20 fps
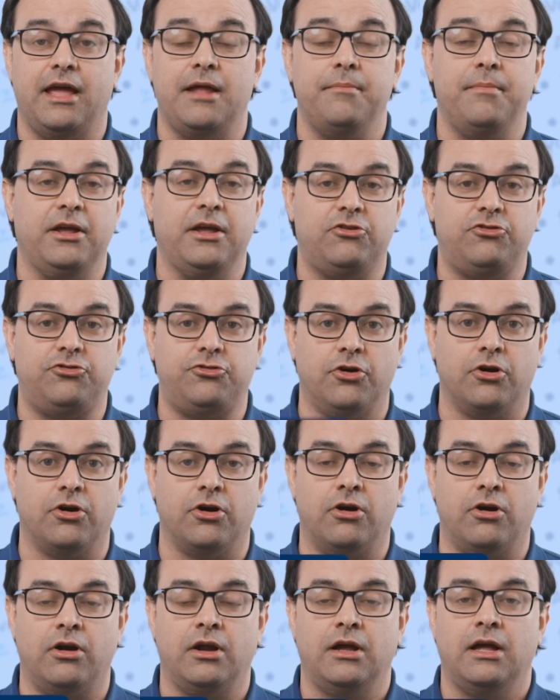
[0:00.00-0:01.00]
and make
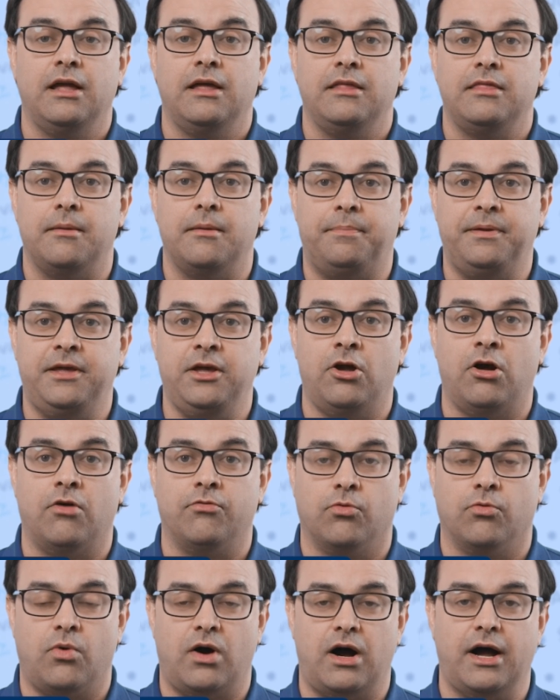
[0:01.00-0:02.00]
sure the
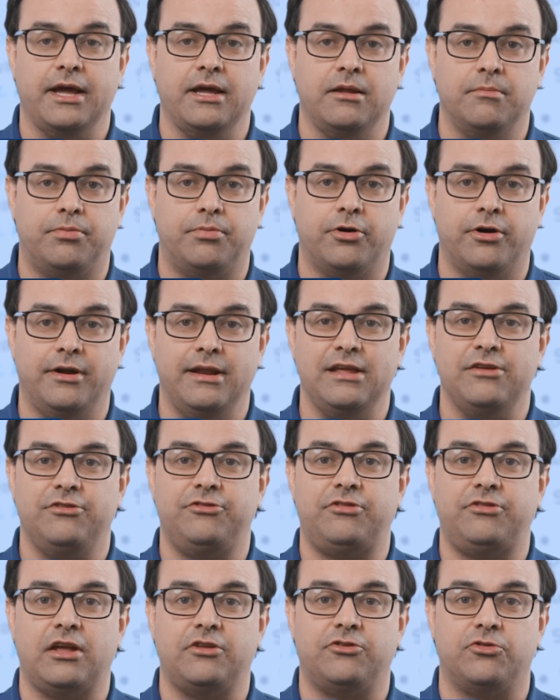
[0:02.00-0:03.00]
P/Y input is
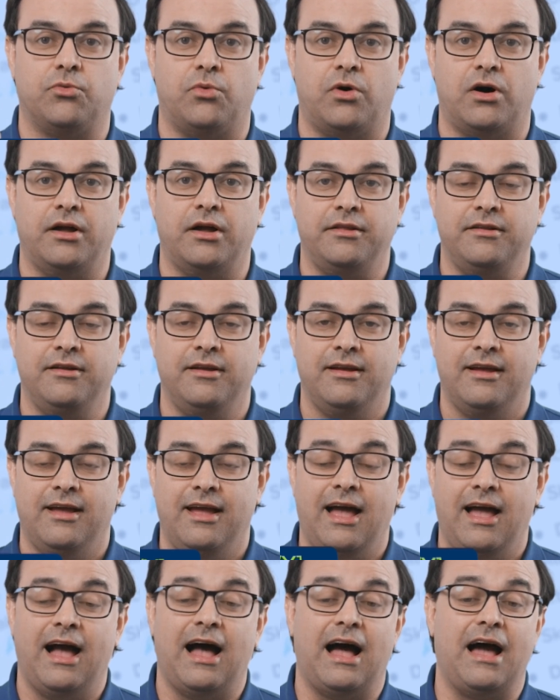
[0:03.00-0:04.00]
set to 1.
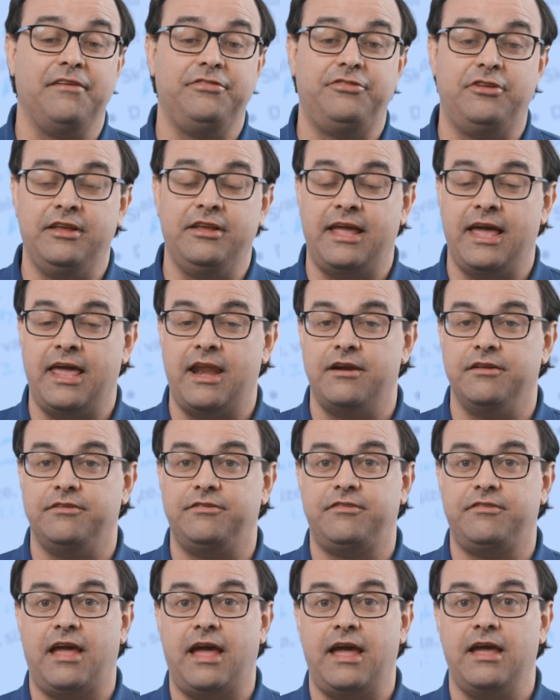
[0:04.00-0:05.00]
I've seen
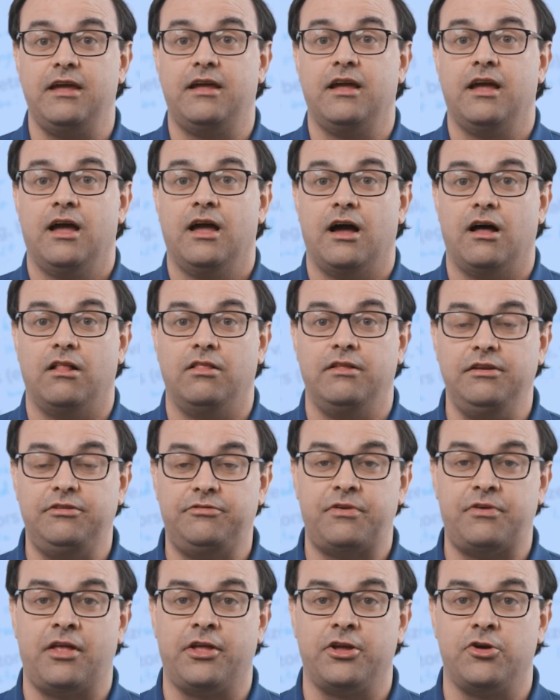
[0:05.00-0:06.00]
candidates tank a least
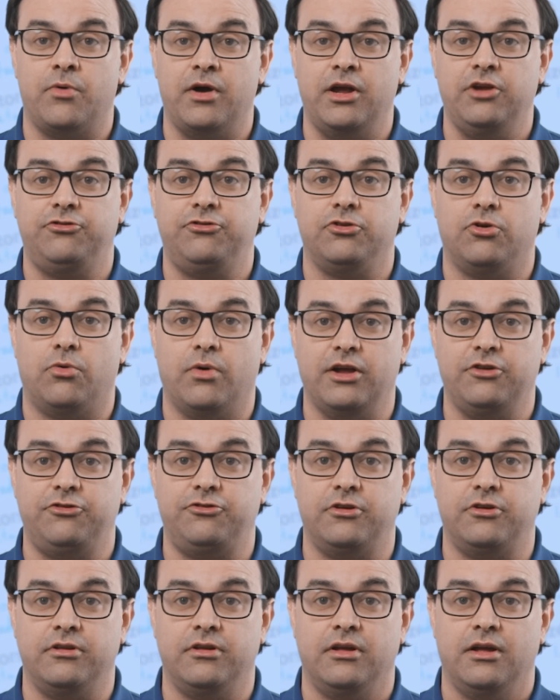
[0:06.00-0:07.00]
valuation
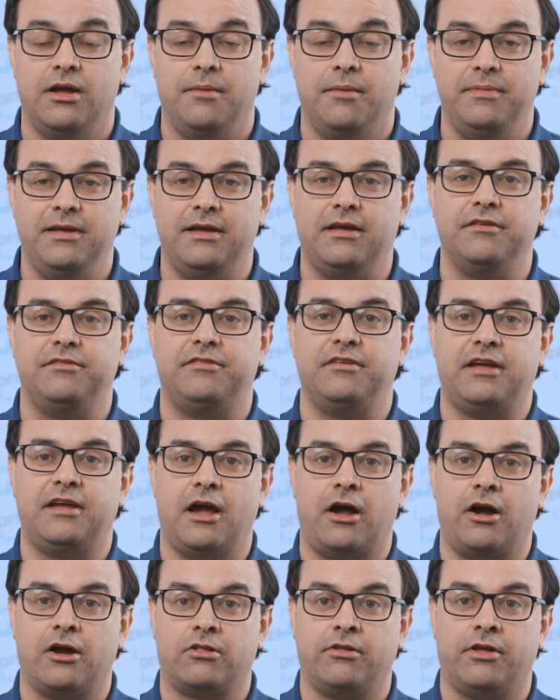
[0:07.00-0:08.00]
question because the
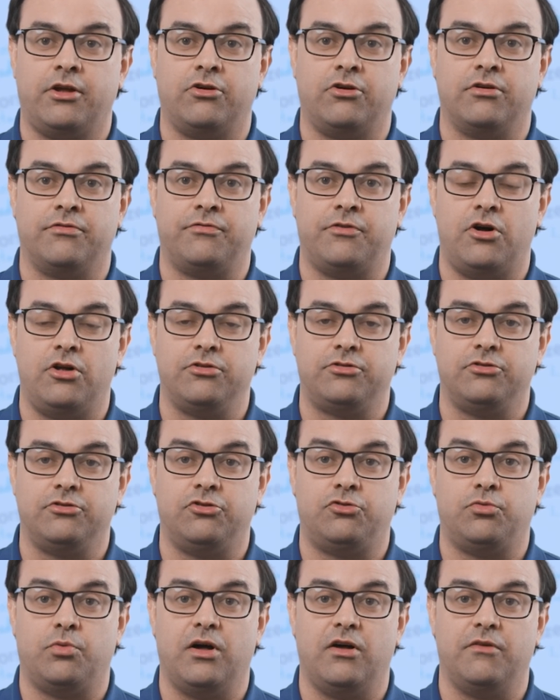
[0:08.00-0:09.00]
calculator defaulted to
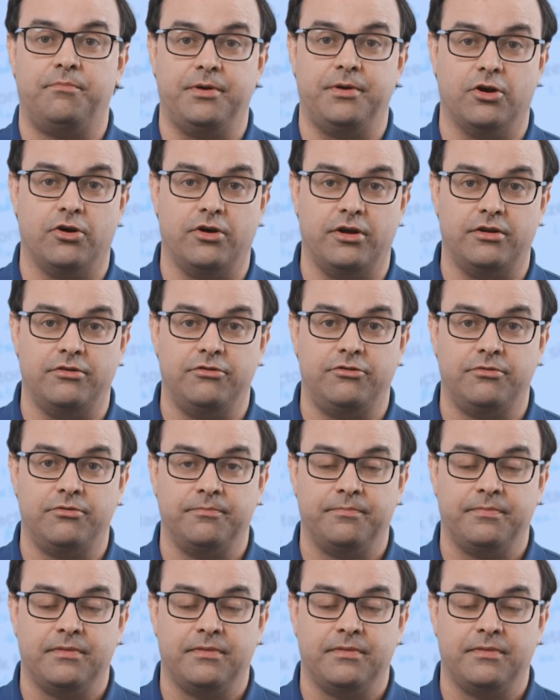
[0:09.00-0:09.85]
12 periods.